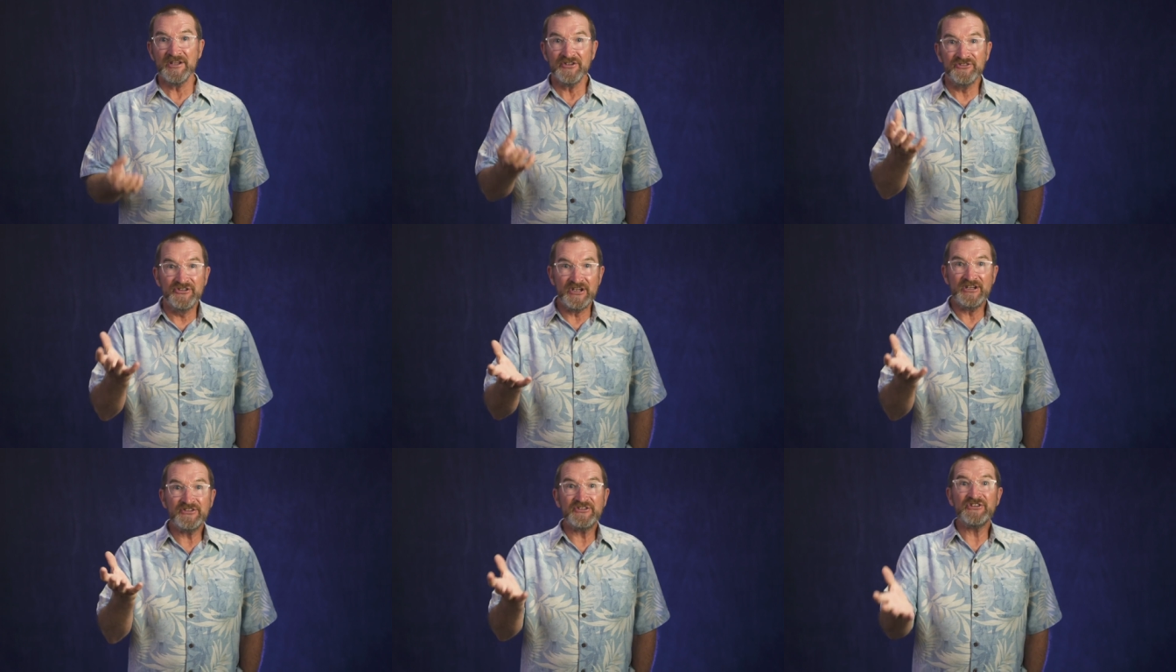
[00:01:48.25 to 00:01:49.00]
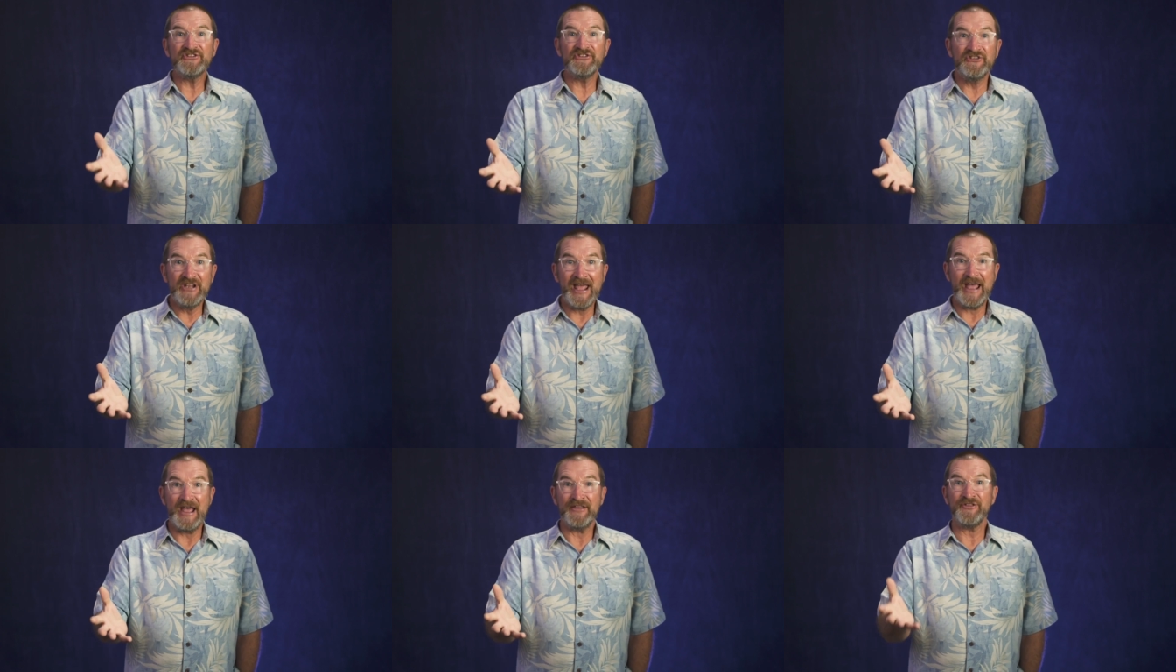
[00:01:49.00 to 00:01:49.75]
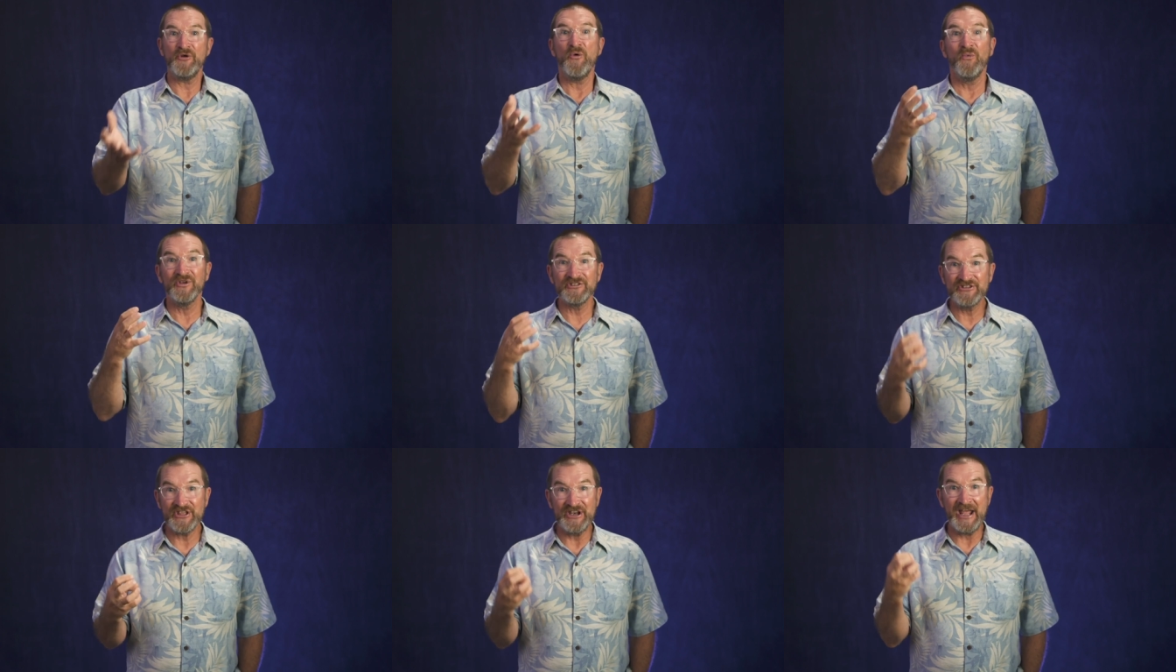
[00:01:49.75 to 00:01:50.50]
Jesus' death
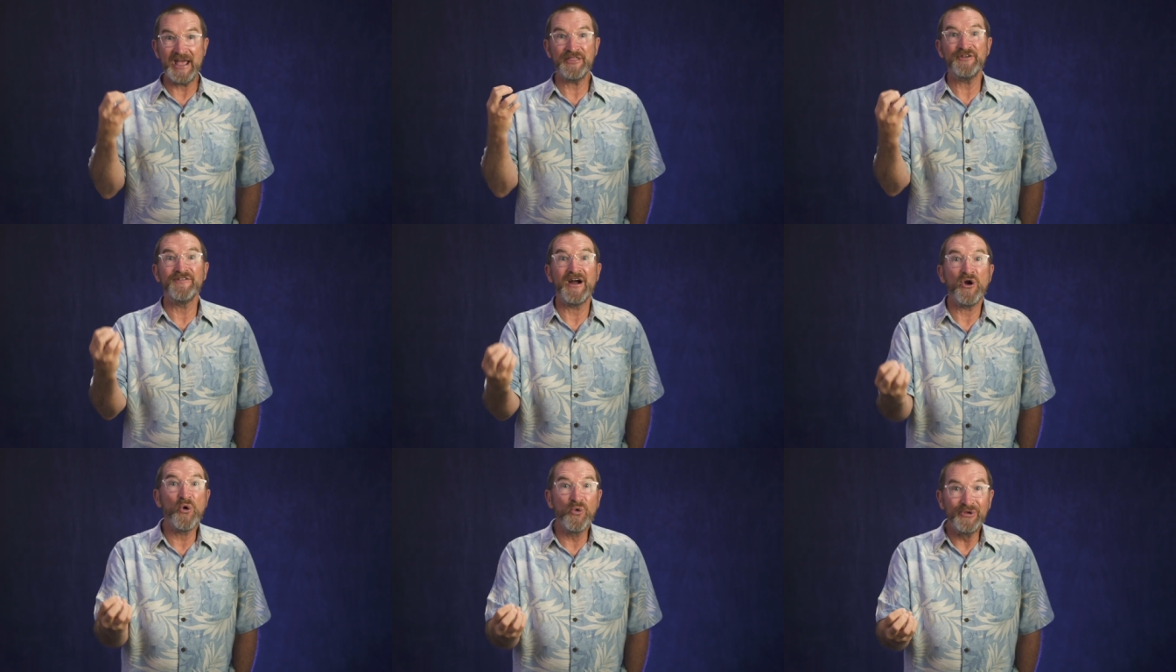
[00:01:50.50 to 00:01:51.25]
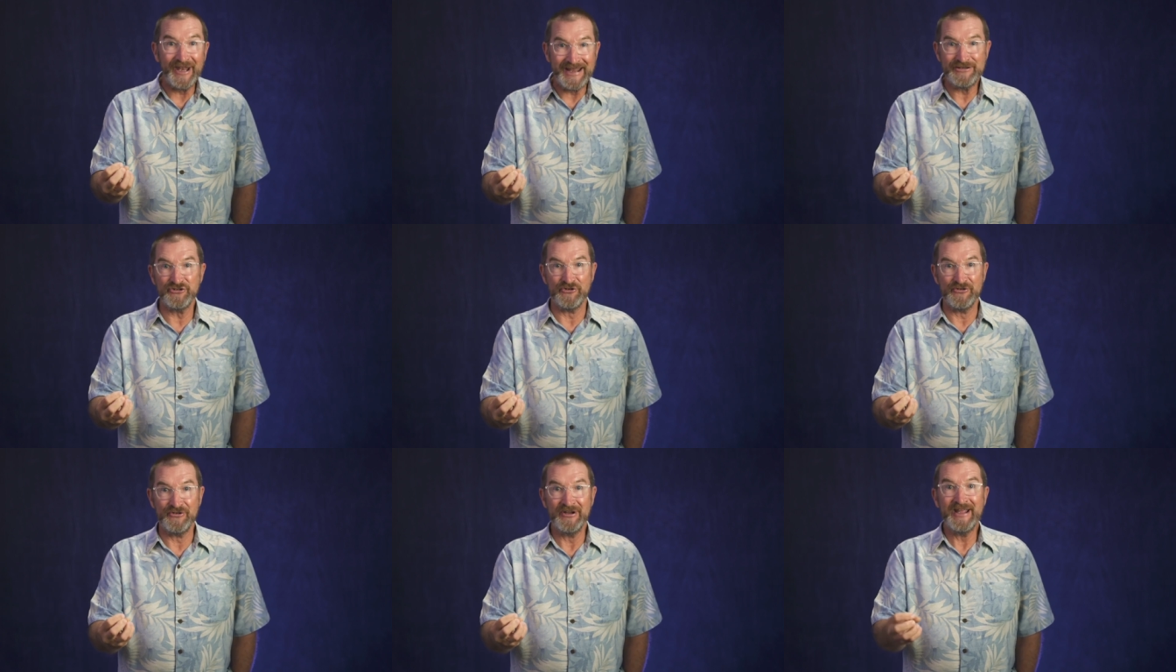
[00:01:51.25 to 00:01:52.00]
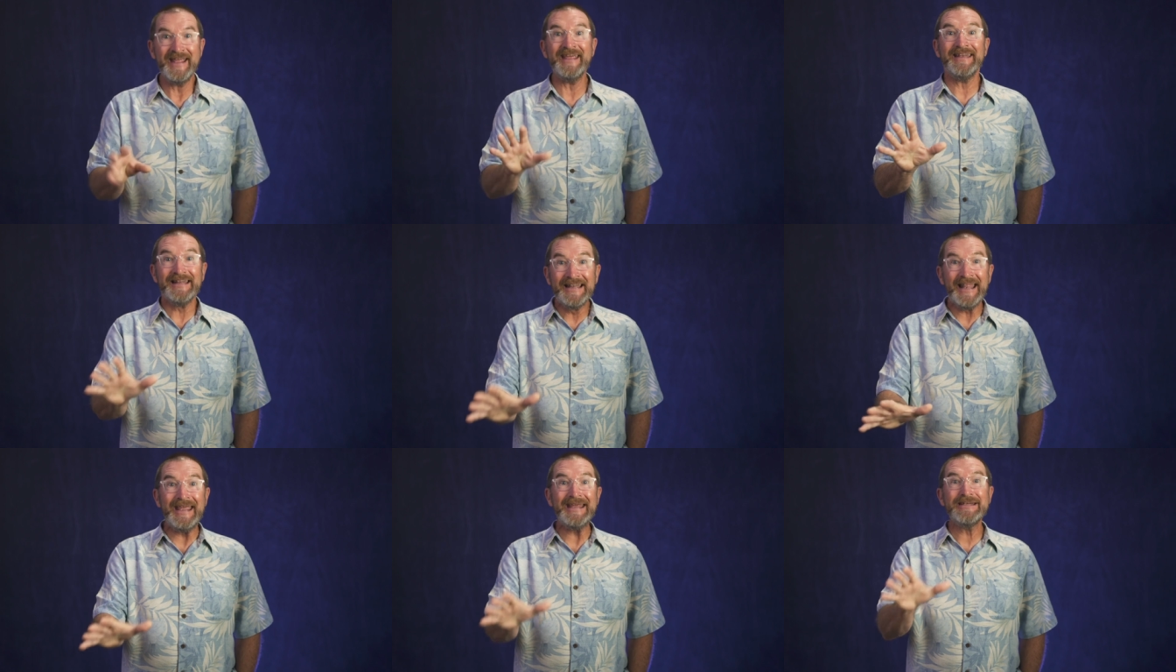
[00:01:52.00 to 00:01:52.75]
was the death of our old nature. It
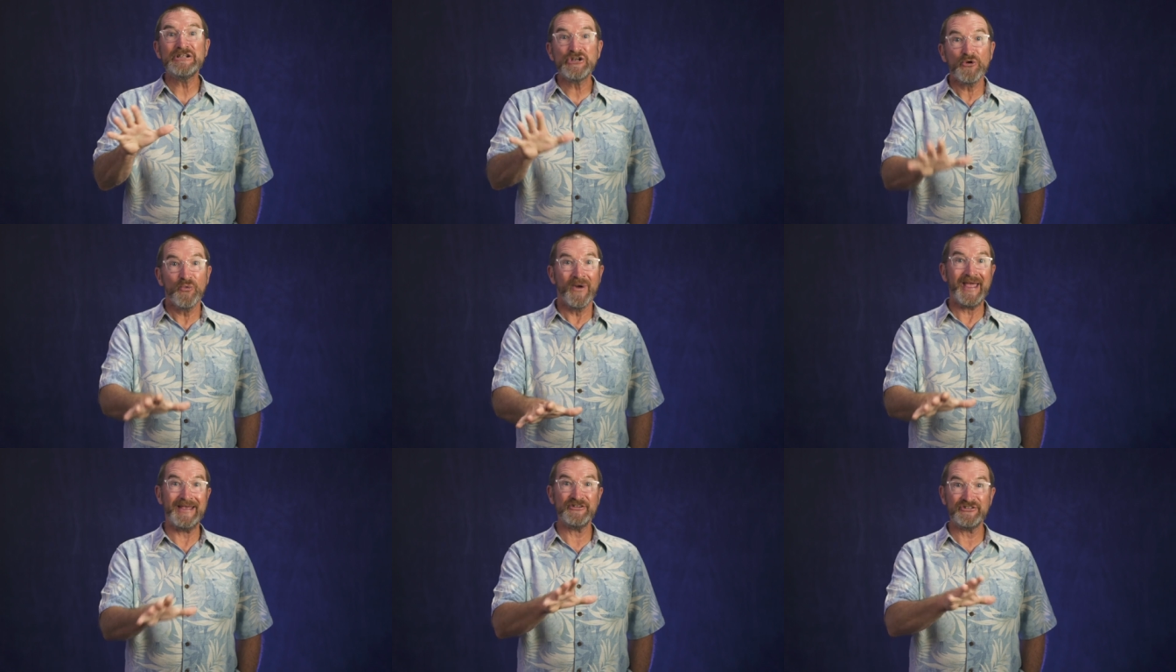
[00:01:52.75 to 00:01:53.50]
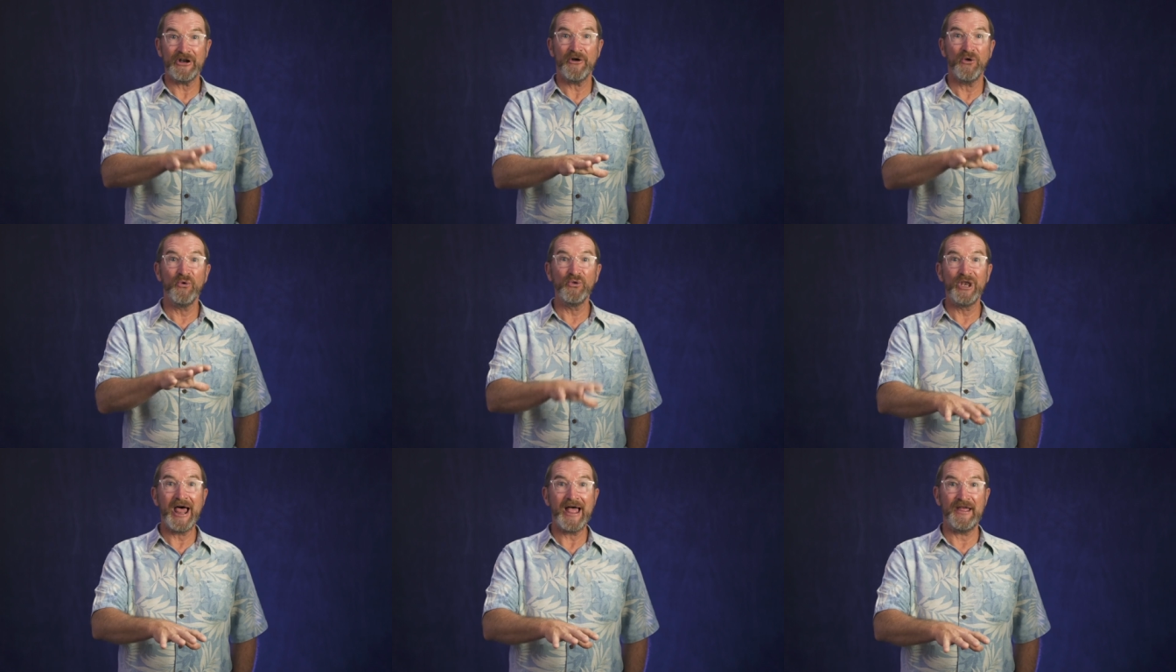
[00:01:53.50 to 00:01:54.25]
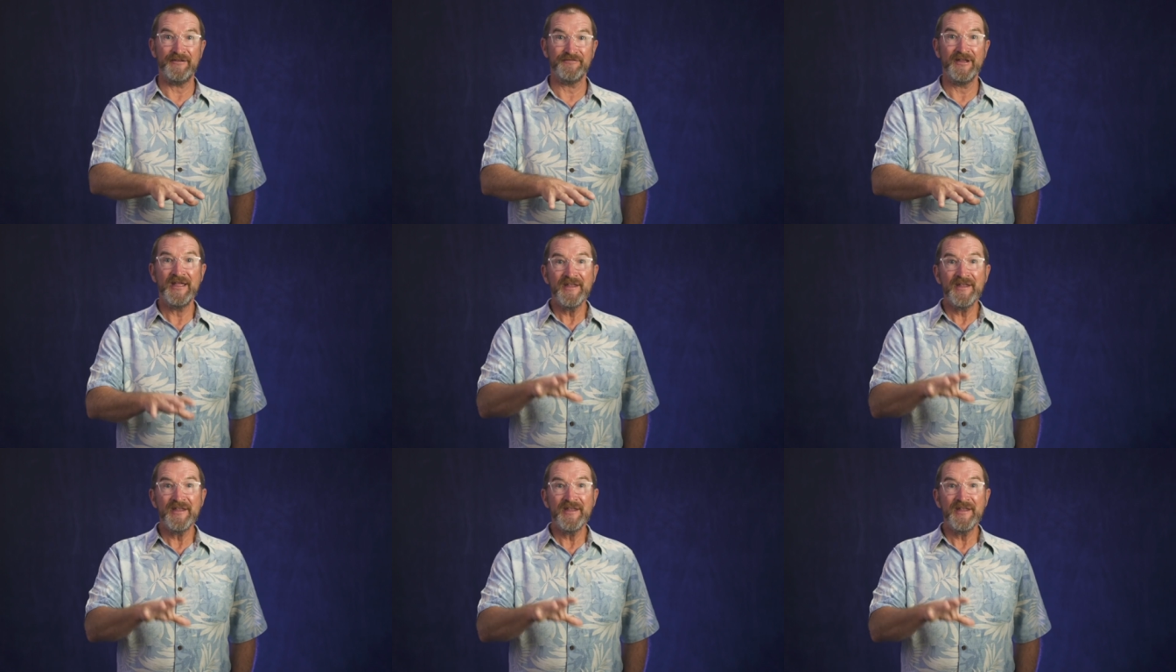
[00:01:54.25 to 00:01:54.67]
laid to rest our old life.